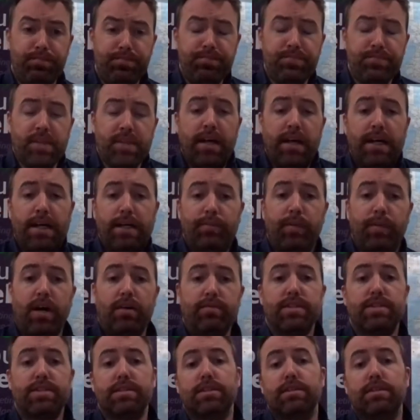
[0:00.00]

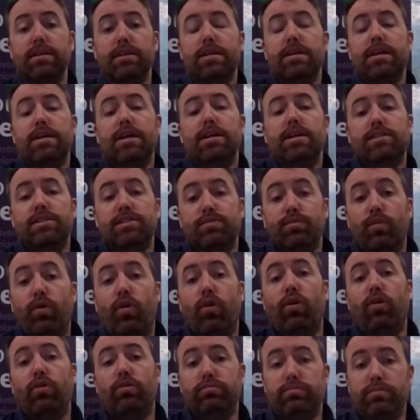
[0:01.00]
Obviously, it's a
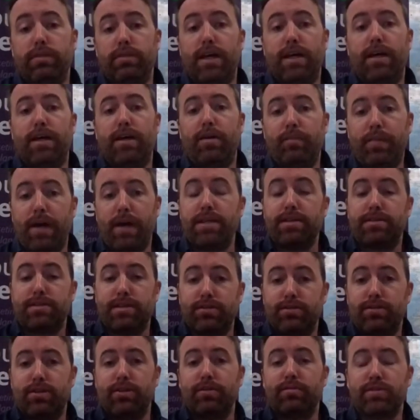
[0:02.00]
small base in
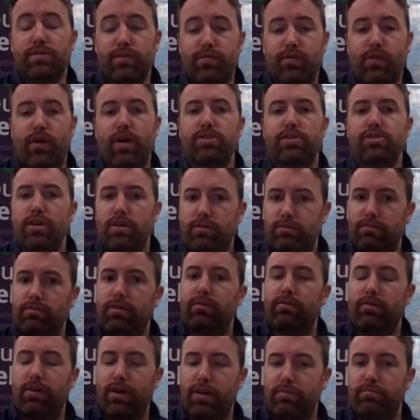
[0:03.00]
terms of what
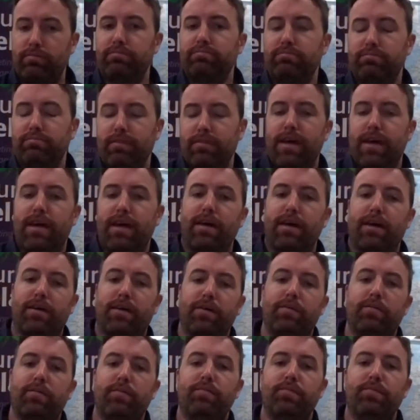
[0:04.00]
I'm
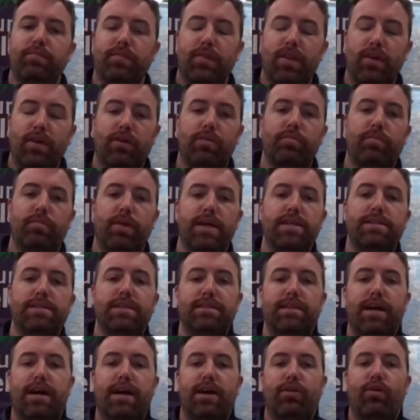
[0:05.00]
basing
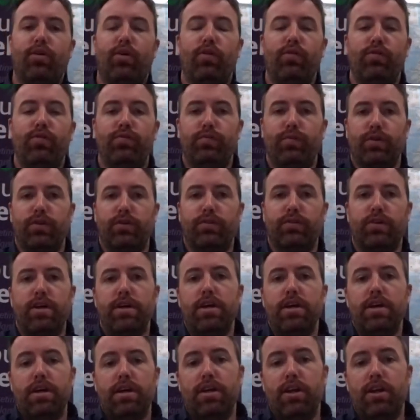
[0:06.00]
that off, but
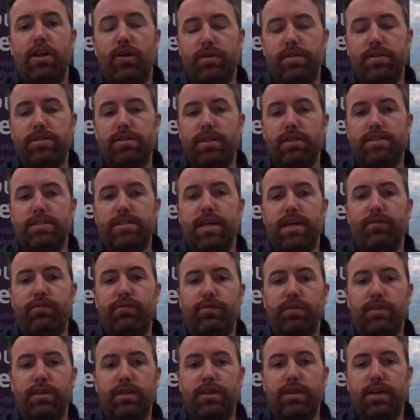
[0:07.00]
you know, it's
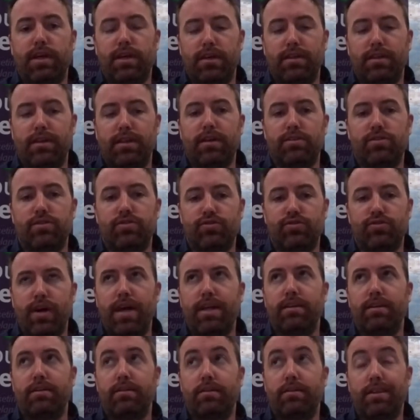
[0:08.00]
definitely a
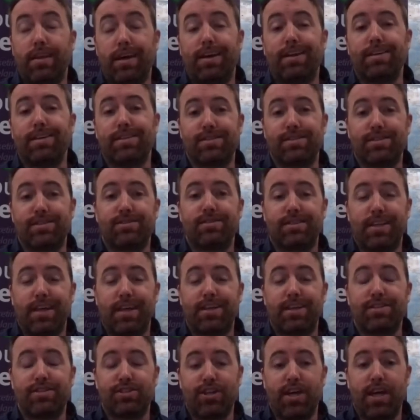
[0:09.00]
trend that has
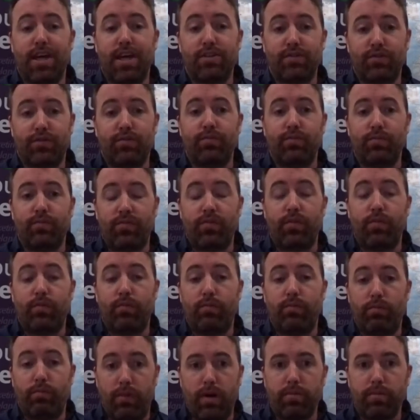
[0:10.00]
changed from
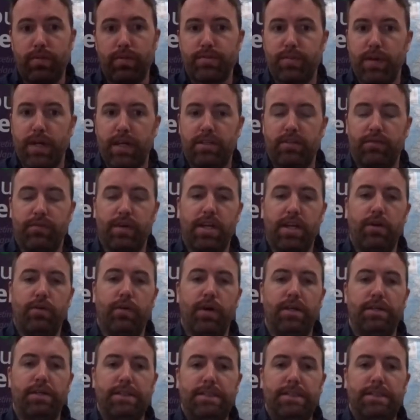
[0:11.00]
my perspective anyway.